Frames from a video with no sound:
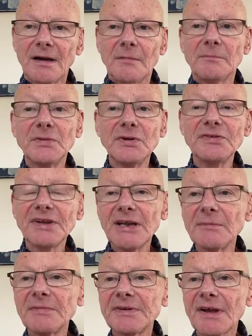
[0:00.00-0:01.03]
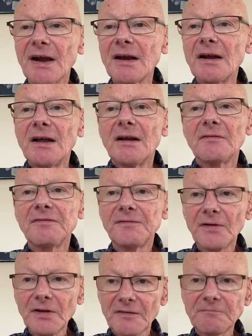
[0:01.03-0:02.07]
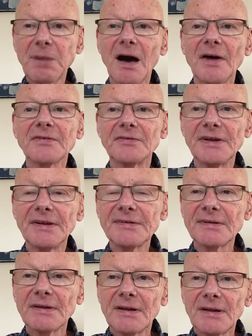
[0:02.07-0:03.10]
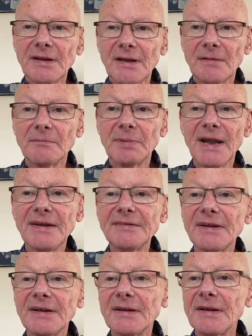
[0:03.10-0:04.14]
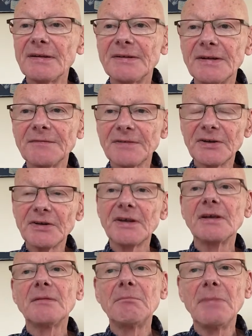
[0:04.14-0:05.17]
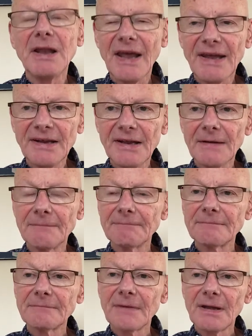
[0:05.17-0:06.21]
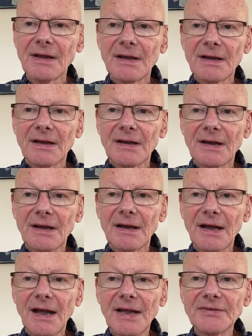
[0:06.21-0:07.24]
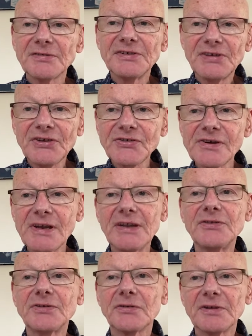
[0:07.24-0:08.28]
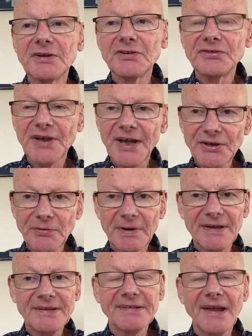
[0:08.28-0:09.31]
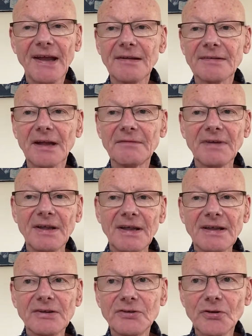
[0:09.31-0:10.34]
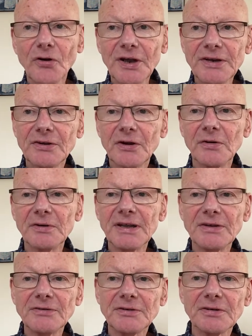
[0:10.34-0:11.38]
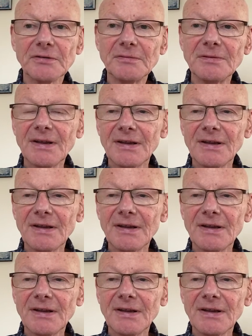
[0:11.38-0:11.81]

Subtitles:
Museums are full of potteries embracing different millennia. And traditionally during the January sales, I've enjoyed going into